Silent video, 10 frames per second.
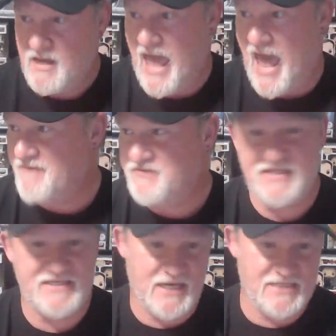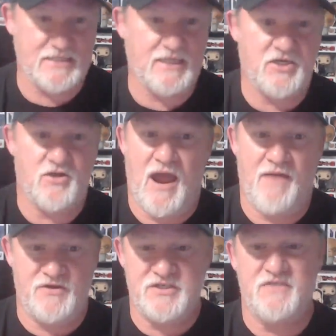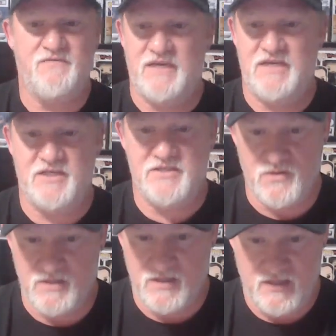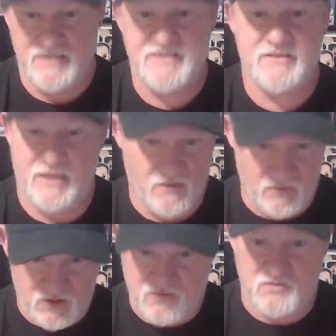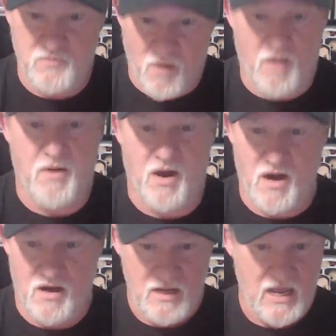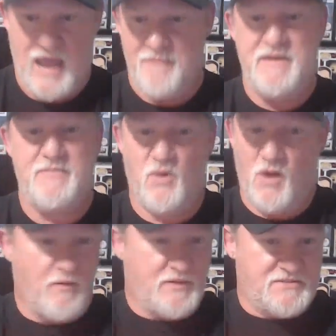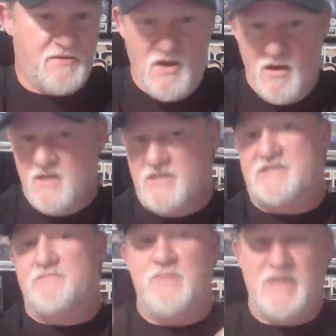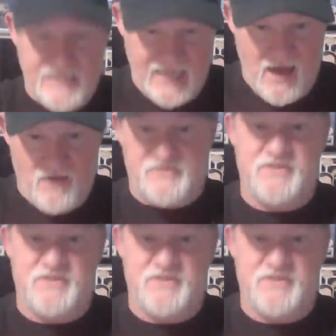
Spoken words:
half the size of like your average convenience store. It's like a small bar, and people are always spilling out